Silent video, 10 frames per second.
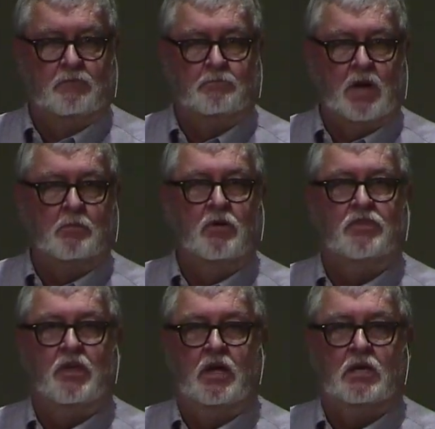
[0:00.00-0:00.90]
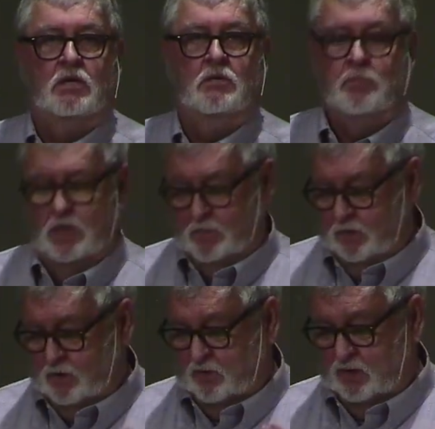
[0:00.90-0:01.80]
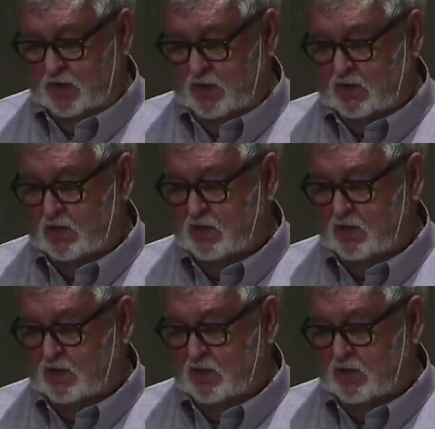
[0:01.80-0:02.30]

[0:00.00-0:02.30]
bummer thing, bummer dude thing.